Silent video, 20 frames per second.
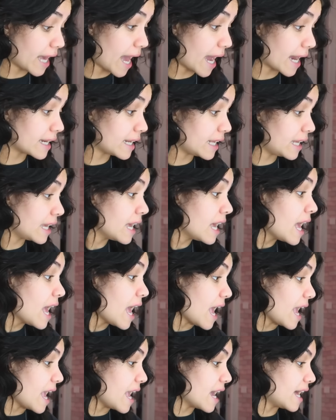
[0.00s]
acne,
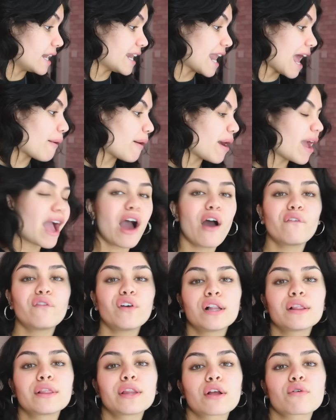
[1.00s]
and now I
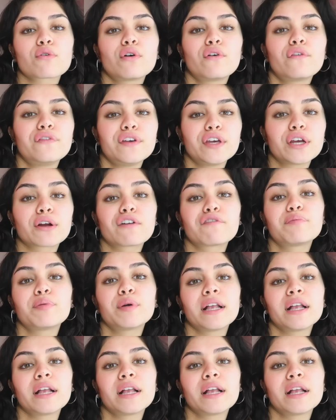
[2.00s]
have a literal fear of